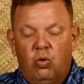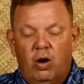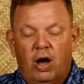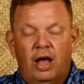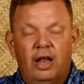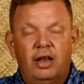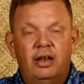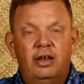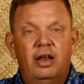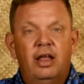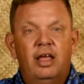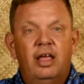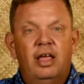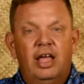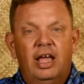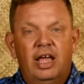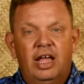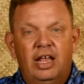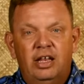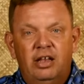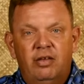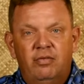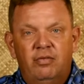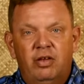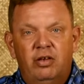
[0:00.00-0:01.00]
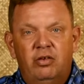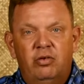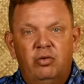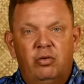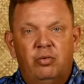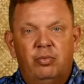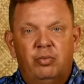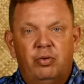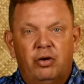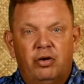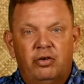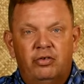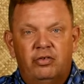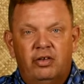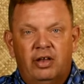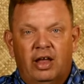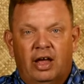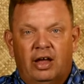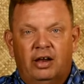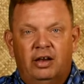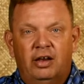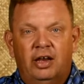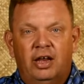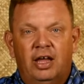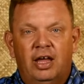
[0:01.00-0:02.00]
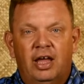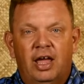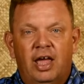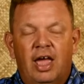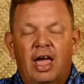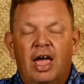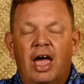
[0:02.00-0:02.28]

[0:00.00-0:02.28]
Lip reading: one individual personality.